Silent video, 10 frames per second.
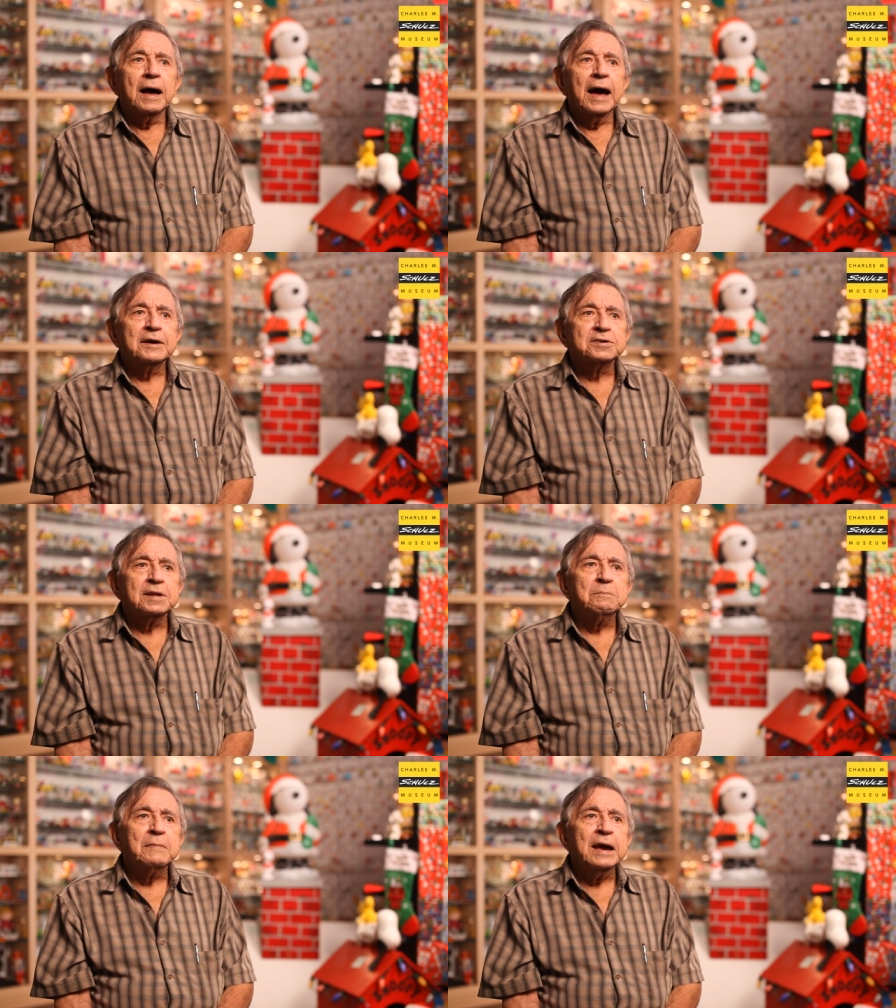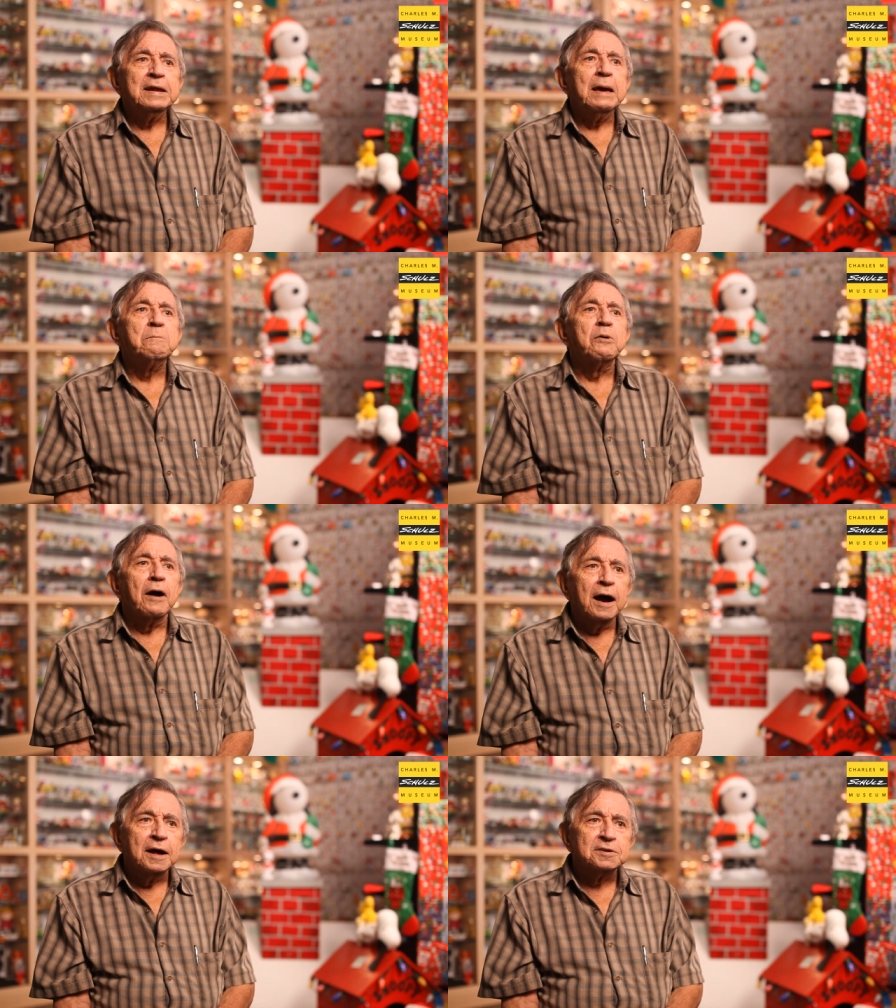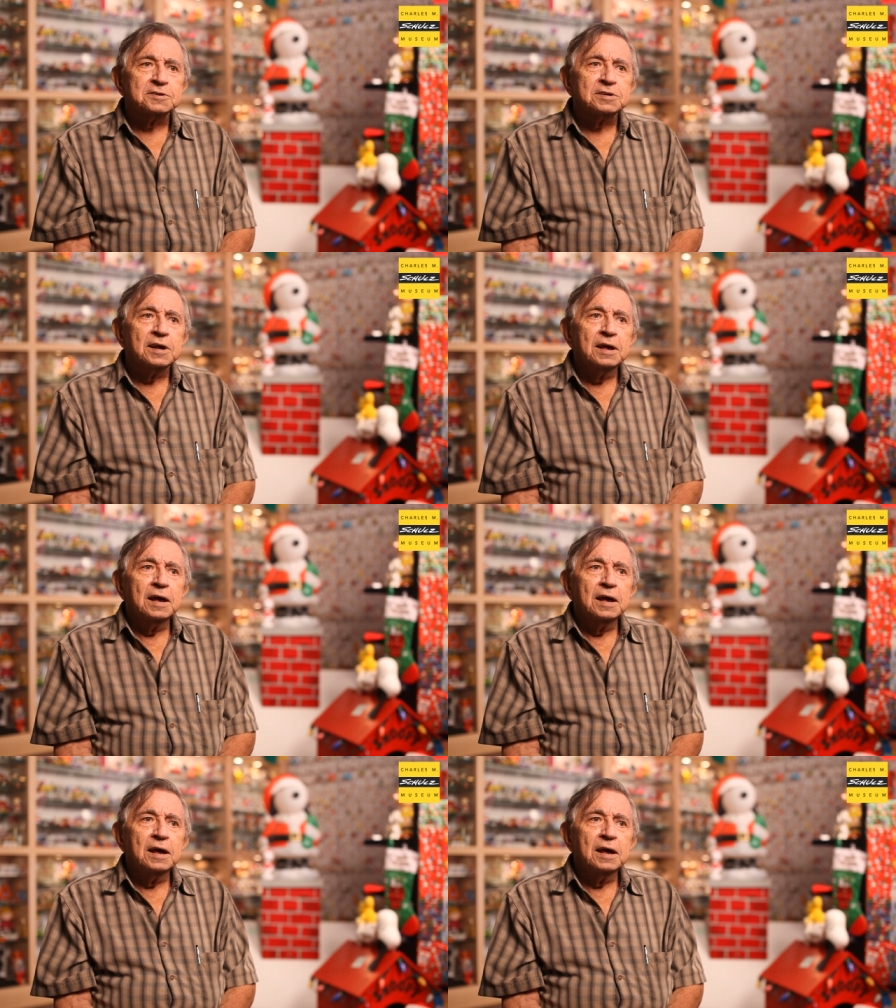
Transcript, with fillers: actually made a bronze